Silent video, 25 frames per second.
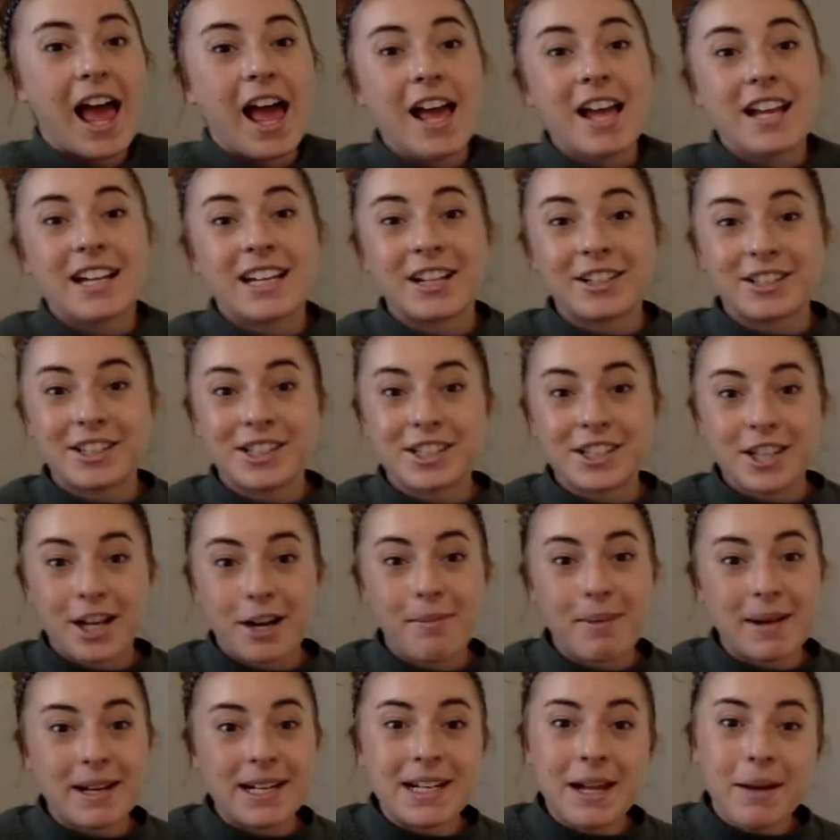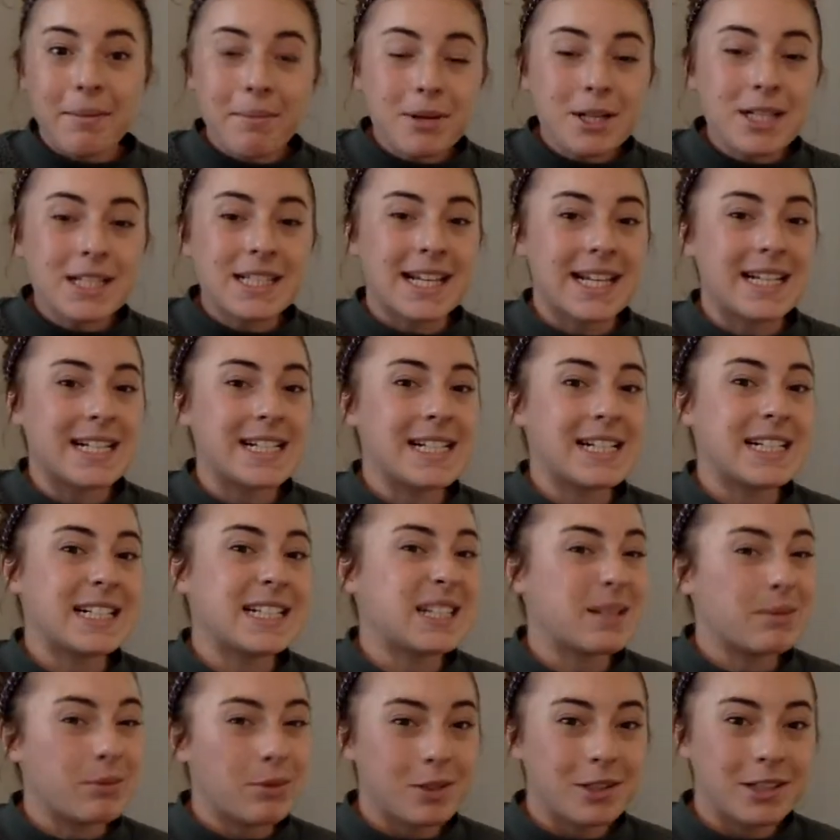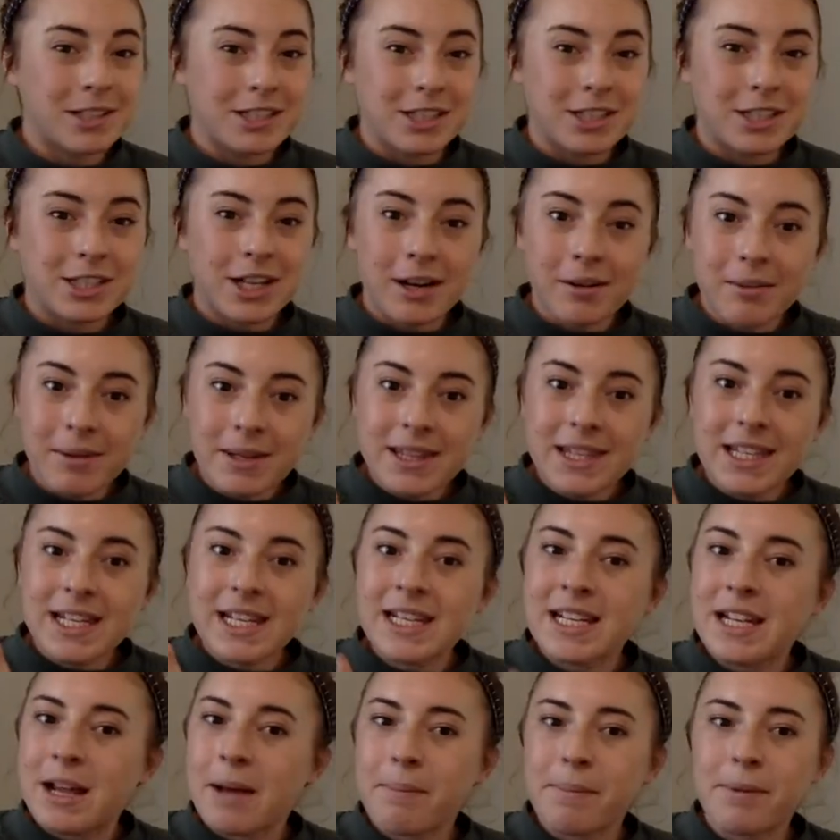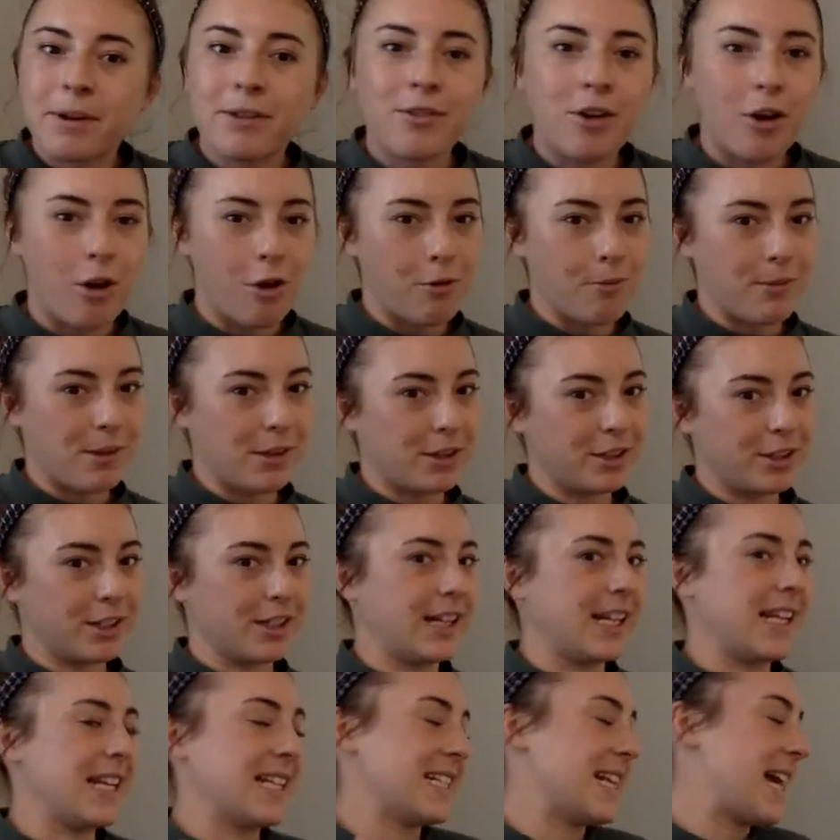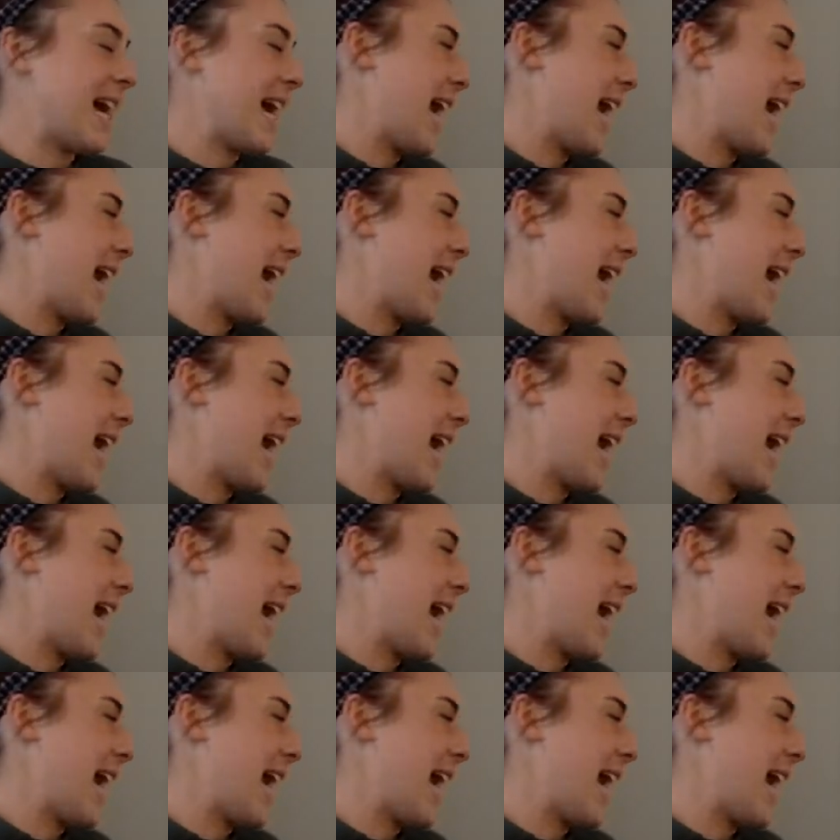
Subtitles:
Now to start my number sentence, I'm going to start with the number of oatmeal cookies I